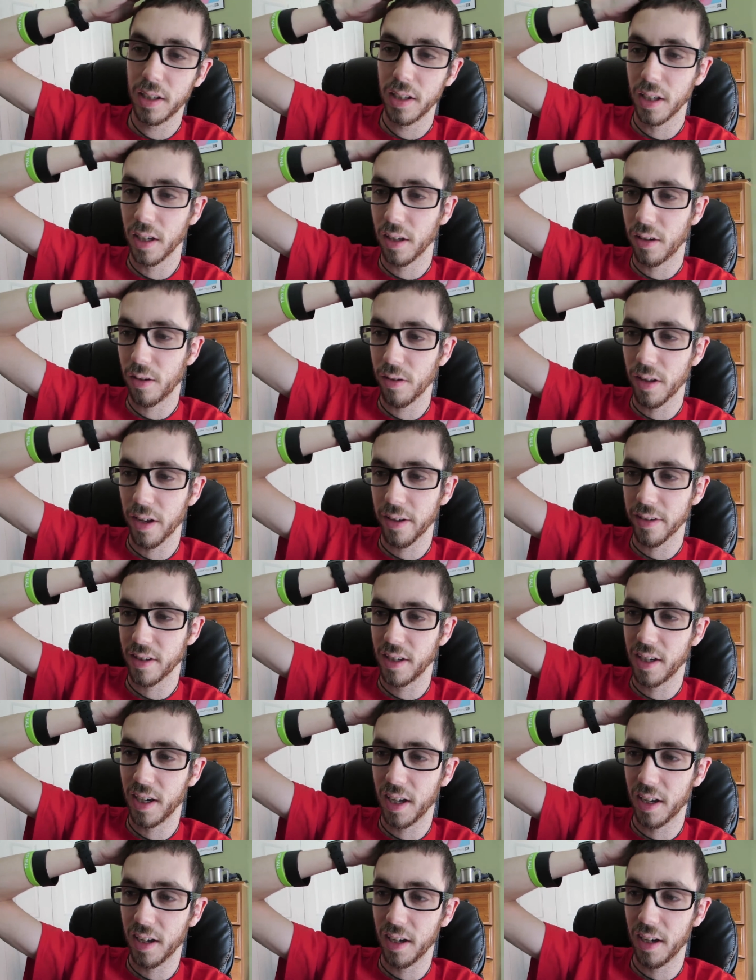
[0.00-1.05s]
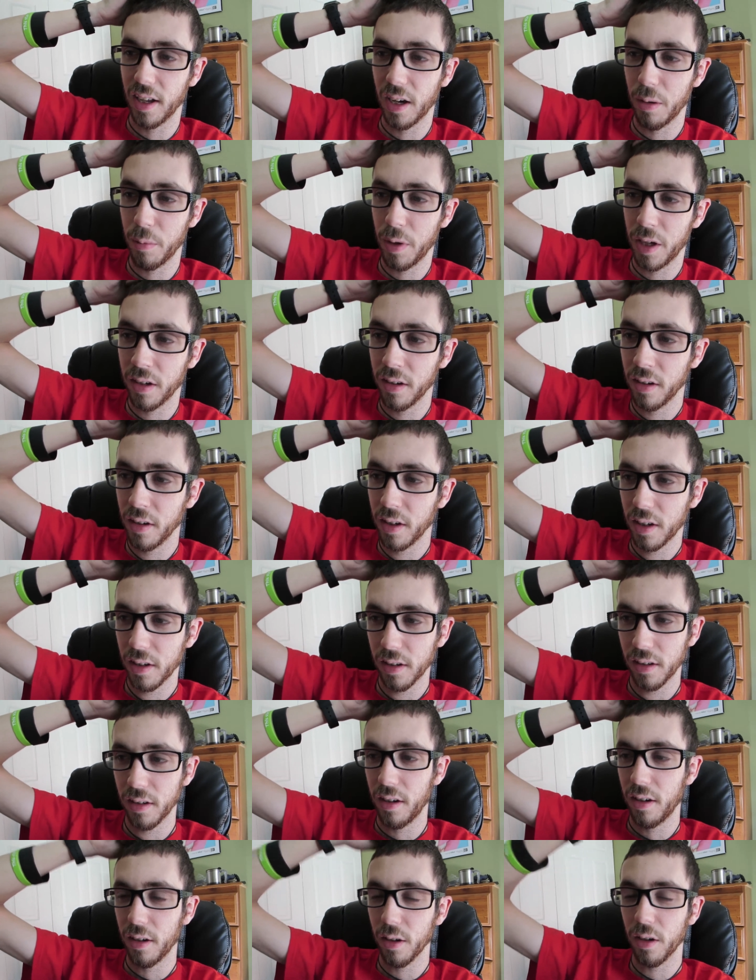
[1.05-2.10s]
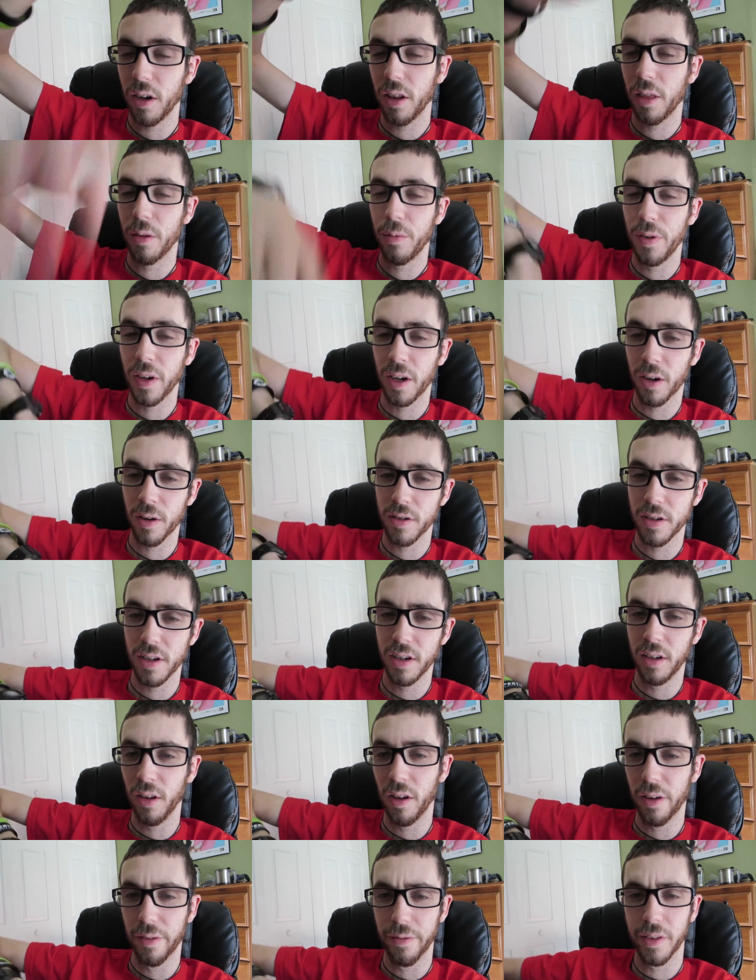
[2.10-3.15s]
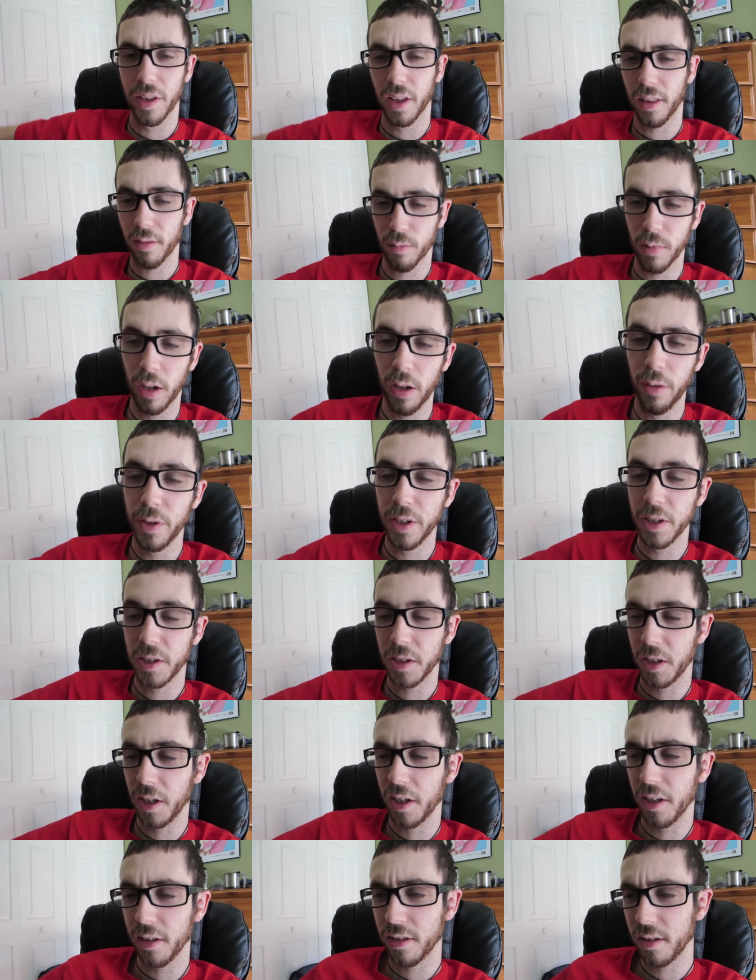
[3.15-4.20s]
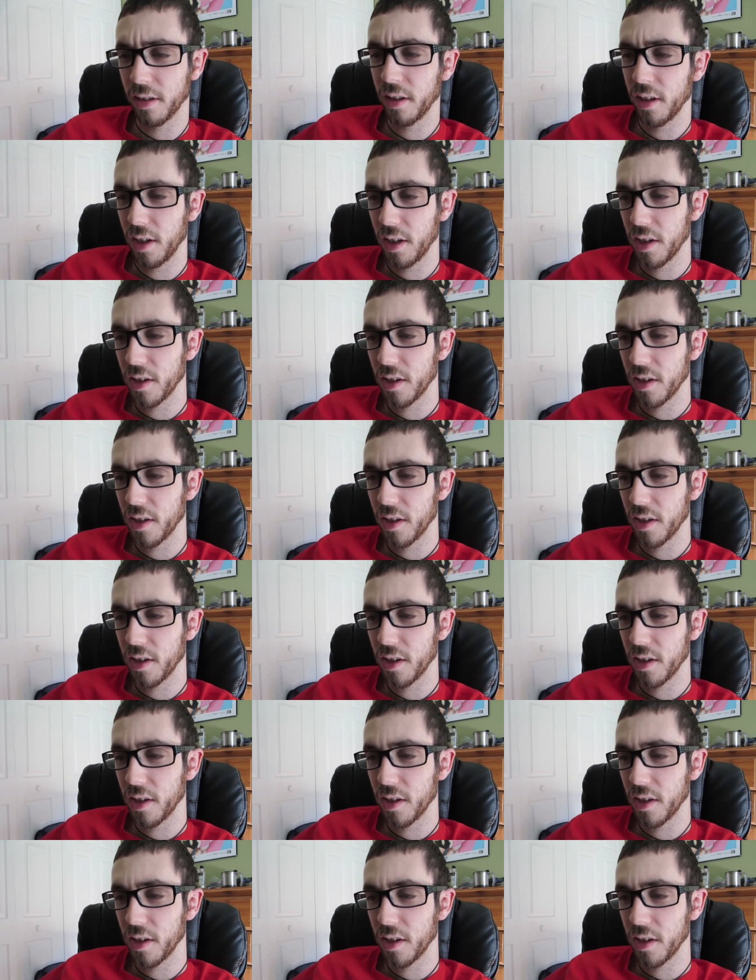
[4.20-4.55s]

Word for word: in 2008, and I mean, a lot of the figures and a lot of the relevancy has